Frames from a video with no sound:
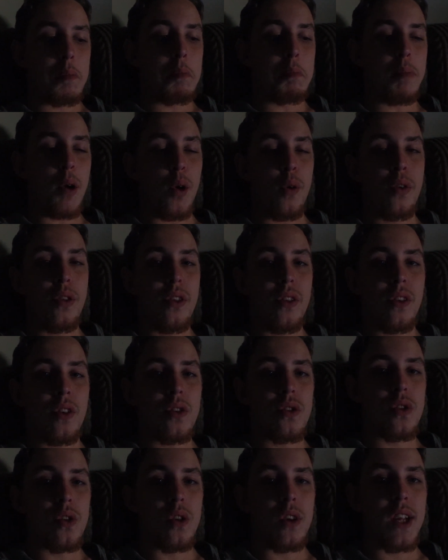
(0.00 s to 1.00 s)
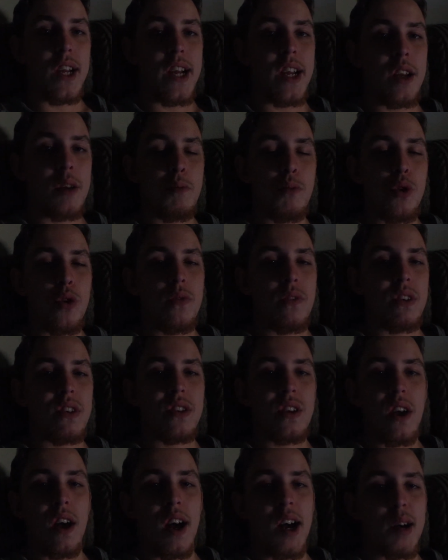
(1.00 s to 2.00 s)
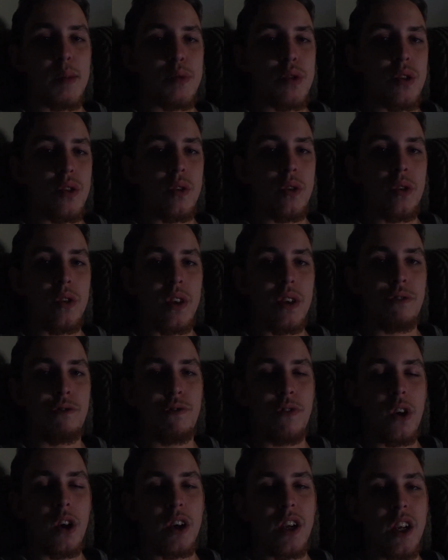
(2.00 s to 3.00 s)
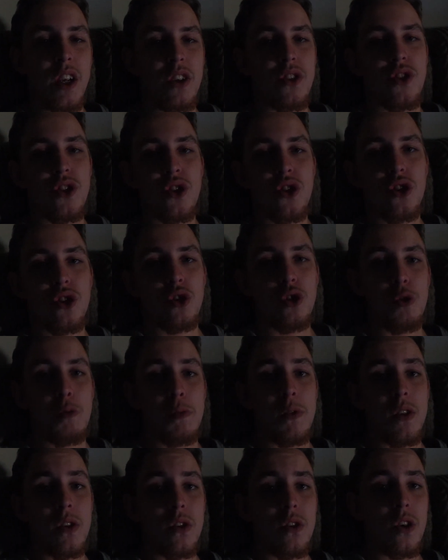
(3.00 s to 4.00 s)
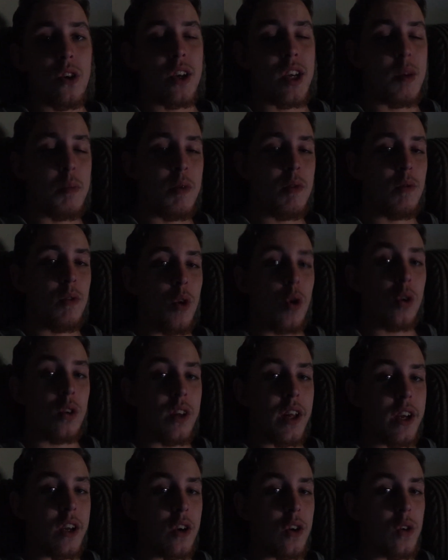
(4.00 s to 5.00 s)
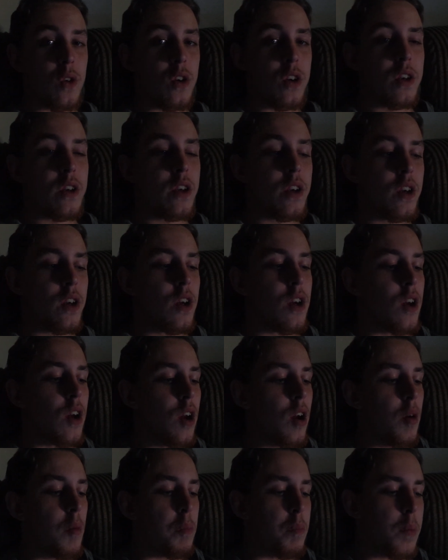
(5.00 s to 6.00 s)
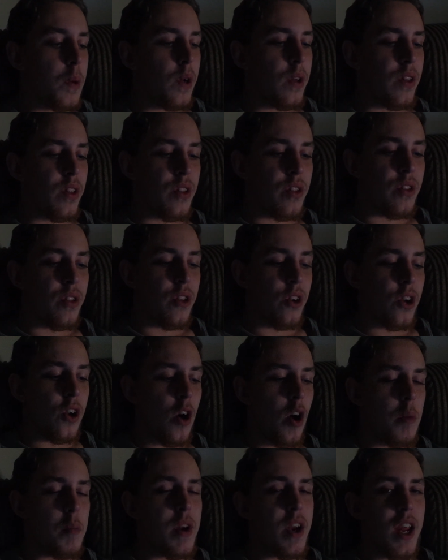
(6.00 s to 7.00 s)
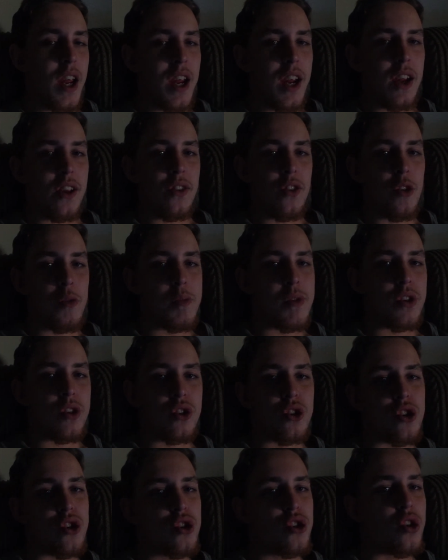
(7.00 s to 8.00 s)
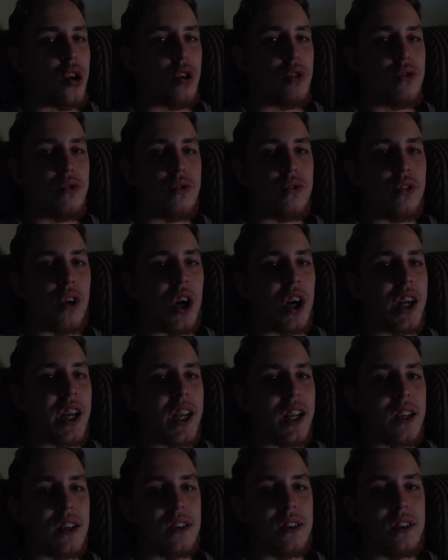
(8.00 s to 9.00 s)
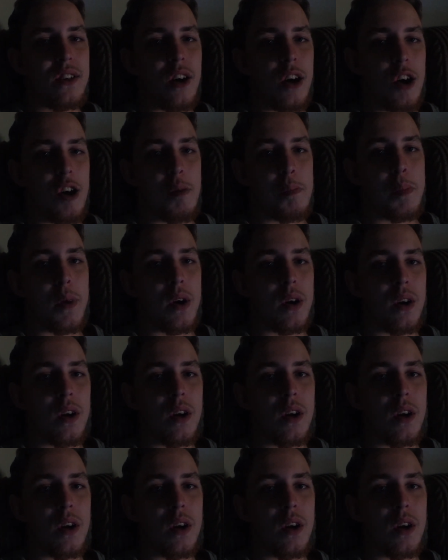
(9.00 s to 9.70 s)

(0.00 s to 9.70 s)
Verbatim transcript: both of the Zoolander movies are absolutely fucking stupid. Don't get me wrong, they're good, but the comedy in them is just so fucking dumb.